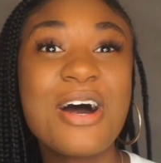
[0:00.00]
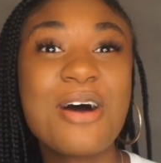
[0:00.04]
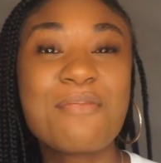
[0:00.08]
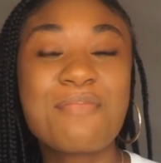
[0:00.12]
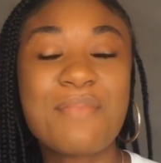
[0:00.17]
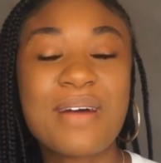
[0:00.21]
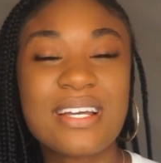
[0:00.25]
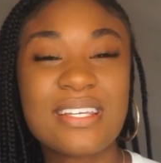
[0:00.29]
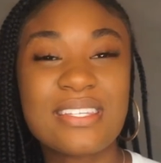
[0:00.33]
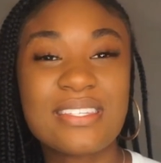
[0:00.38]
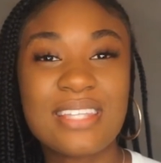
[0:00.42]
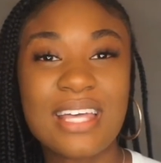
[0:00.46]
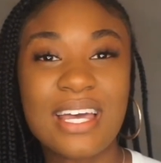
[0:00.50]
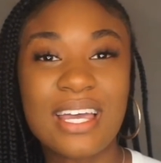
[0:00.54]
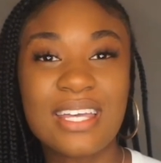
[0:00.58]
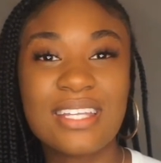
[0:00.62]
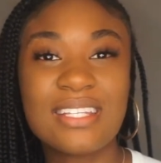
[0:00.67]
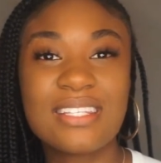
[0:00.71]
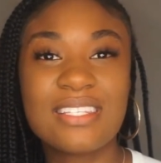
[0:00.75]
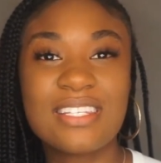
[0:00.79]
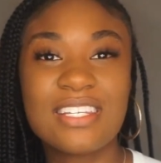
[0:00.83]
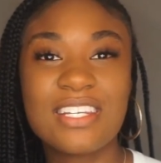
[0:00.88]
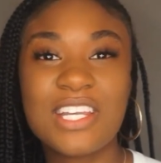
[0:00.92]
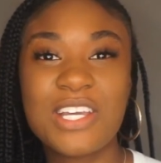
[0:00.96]
My
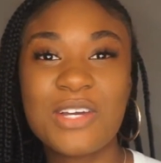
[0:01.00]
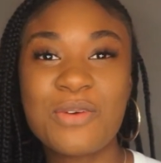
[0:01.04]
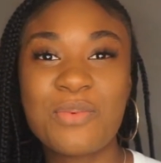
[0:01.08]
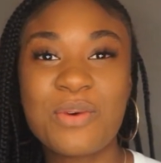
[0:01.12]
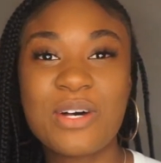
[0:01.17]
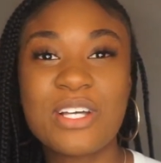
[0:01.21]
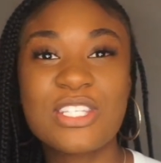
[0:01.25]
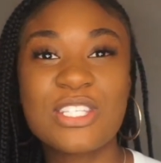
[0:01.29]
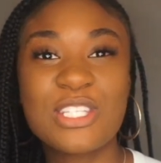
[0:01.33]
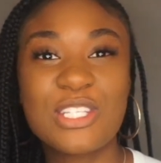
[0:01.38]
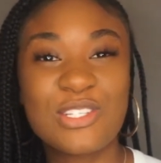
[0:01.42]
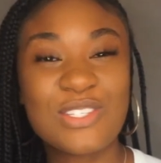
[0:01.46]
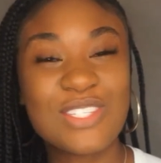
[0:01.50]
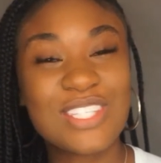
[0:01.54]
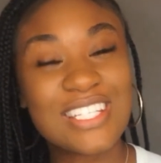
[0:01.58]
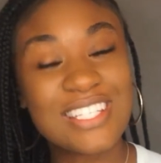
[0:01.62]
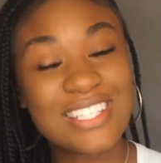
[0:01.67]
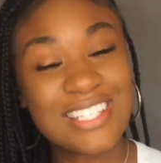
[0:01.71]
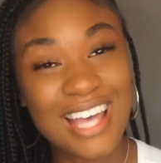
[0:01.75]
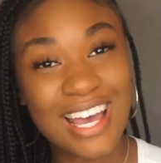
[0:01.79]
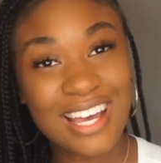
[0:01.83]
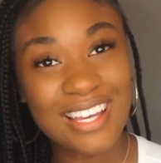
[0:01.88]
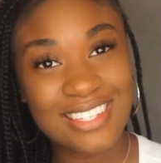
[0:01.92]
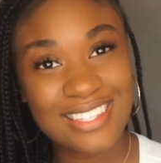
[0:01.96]
second city was Houston,
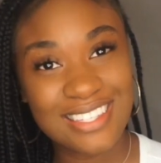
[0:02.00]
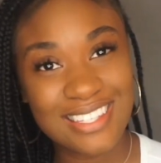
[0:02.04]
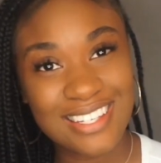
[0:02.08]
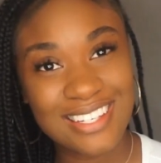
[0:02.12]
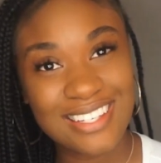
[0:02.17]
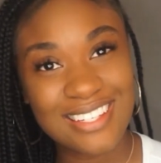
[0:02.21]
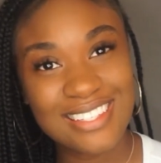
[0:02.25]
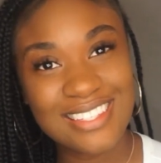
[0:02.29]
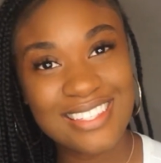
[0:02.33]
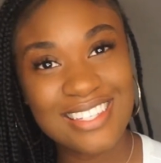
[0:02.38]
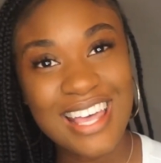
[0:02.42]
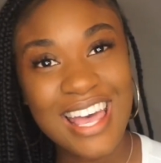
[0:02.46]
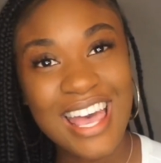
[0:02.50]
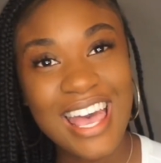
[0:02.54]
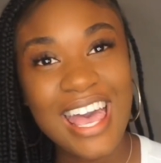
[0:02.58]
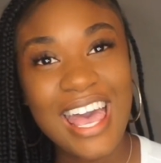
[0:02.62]
Texas.